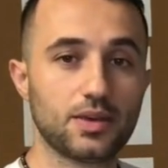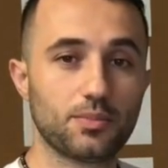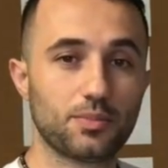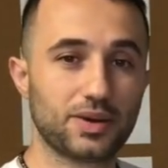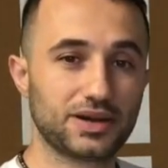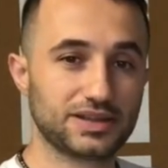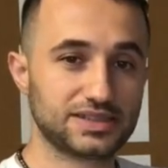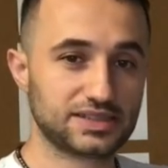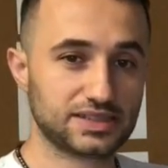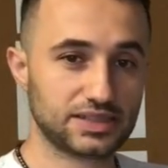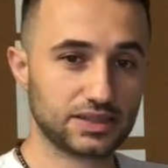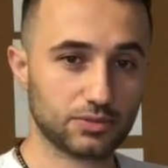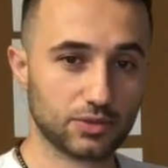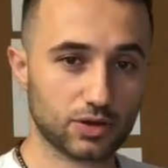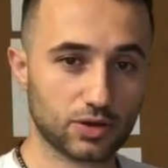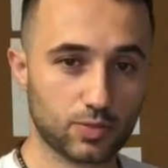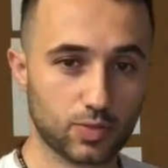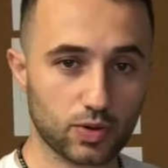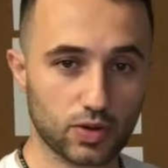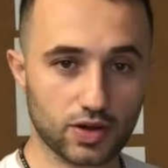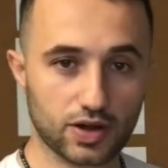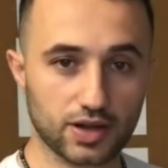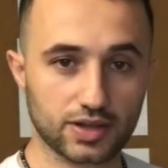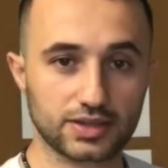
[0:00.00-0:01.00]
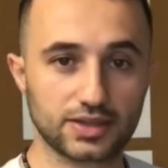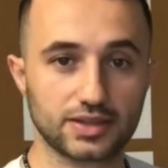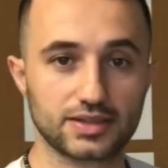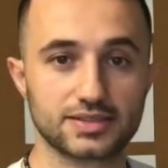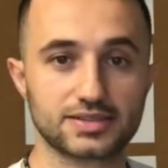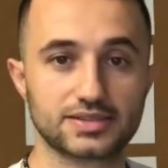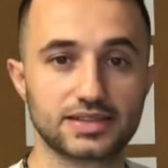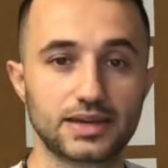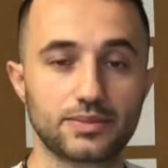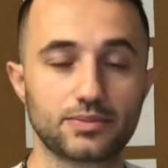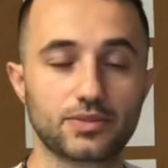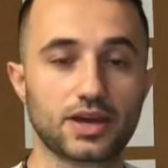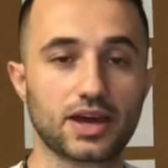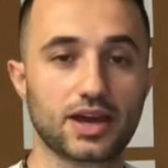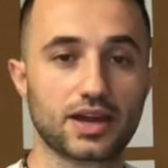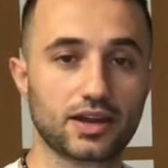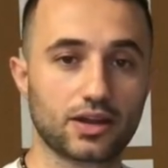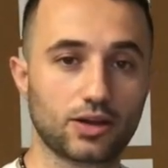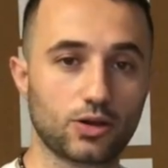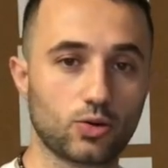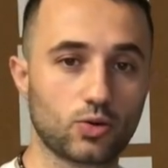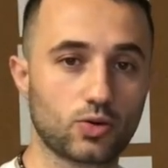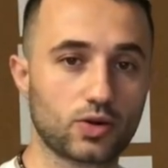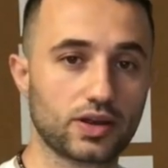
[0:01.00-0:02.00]
by similar product in the same
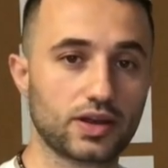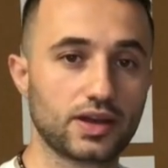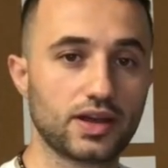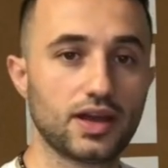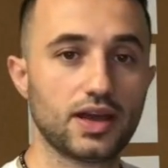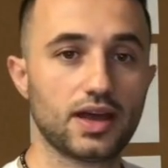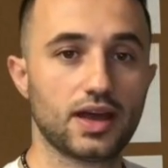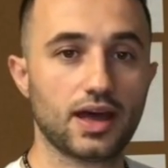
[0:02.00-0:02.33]
category,